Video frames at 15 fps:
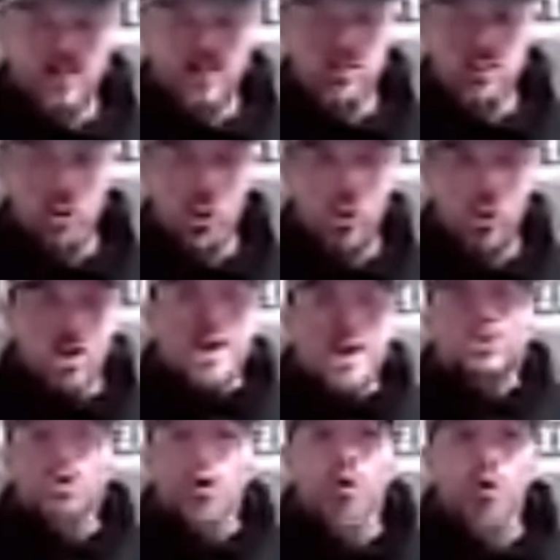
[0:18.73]
my
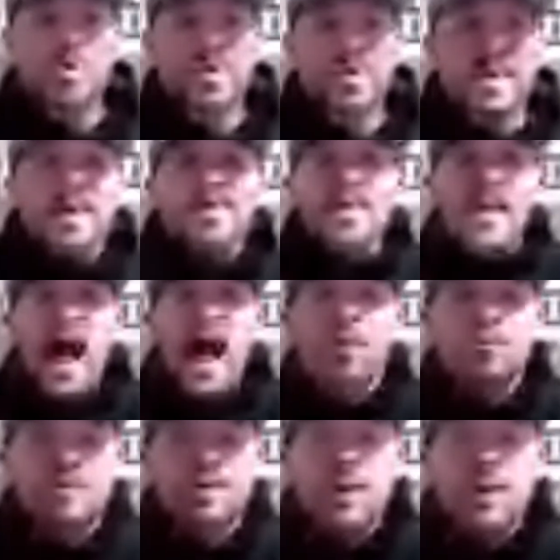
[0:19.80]
soul, told me
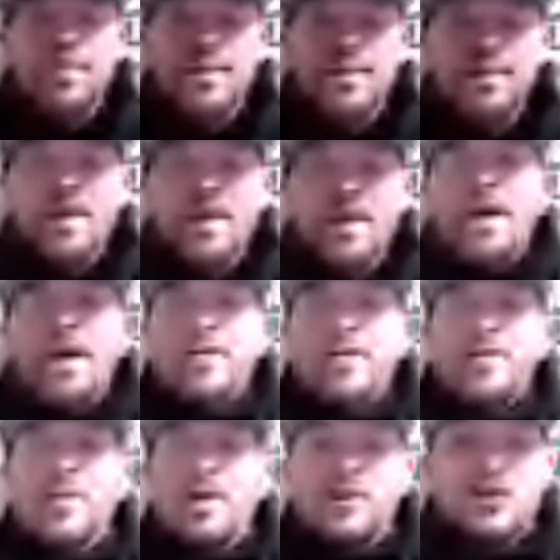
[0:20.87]
that I was going to be
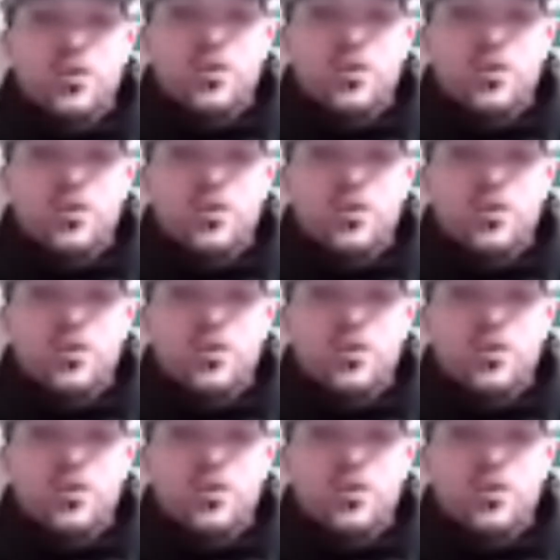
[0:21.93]
the